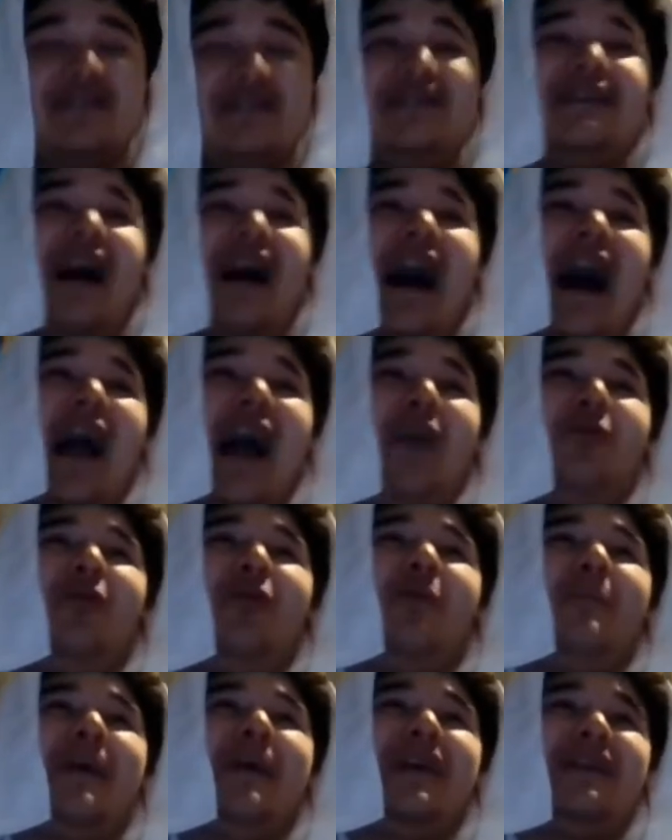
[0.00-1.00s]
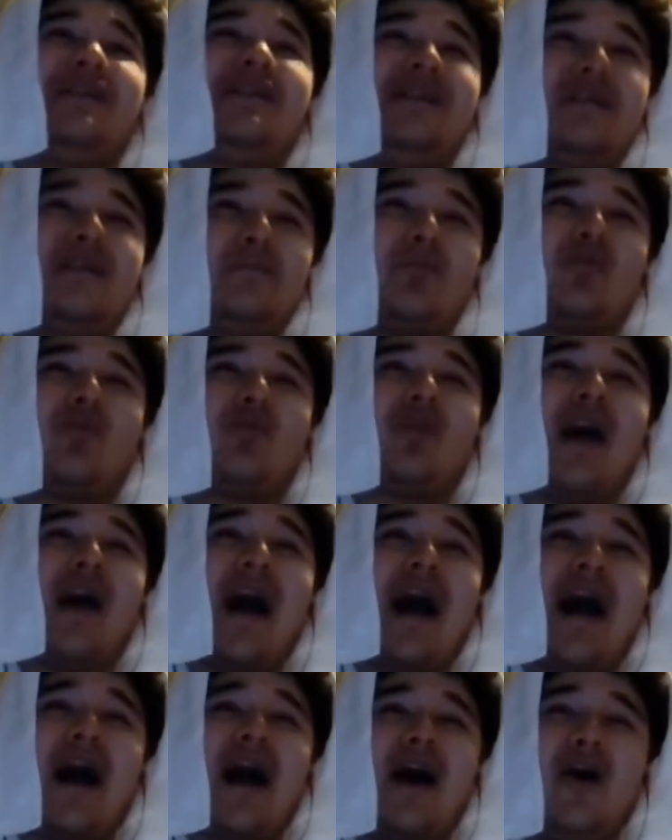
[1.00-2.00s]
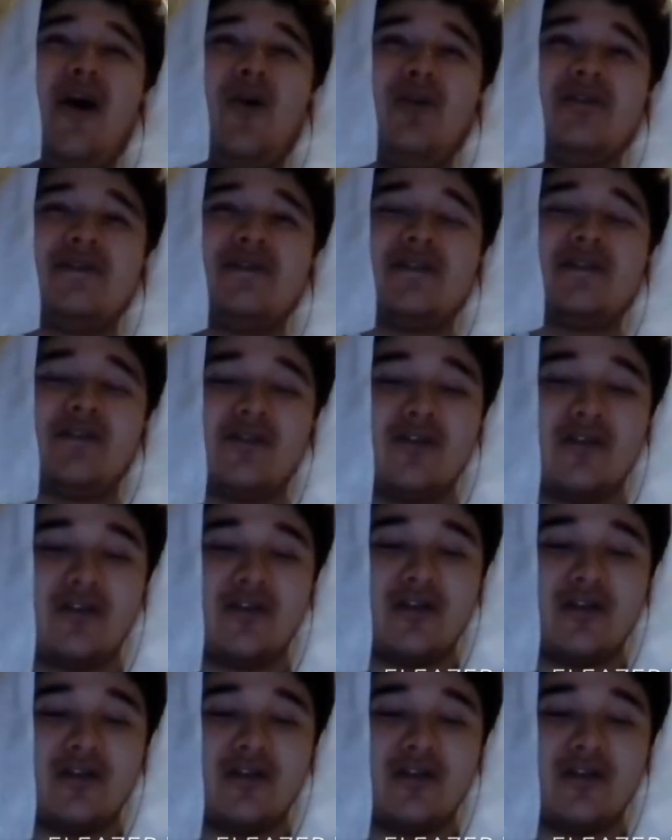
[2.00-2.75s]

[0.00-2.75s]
I will make thee proud, sir.